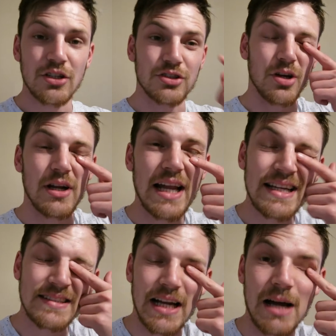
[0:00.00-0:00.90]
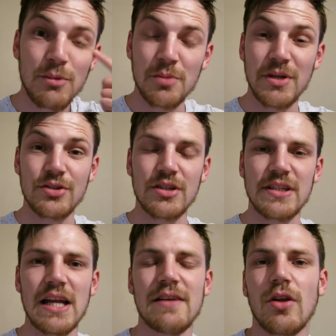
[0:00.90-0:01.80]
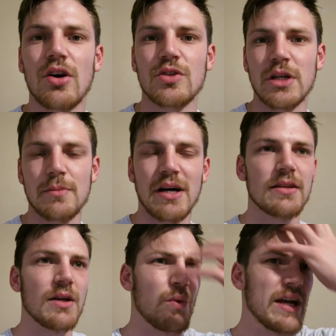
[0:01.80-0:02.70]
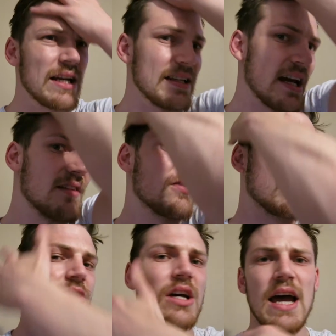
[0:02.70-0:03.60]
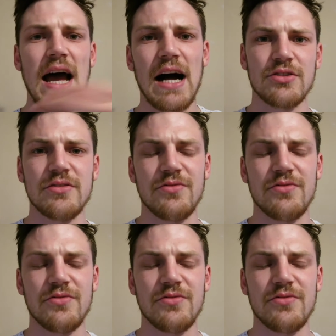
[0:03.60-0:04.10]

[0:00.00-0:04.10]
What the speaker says: So like I said, I'm going to be doing daily vlogs when I'm out there, weekly daily vlogs, how-to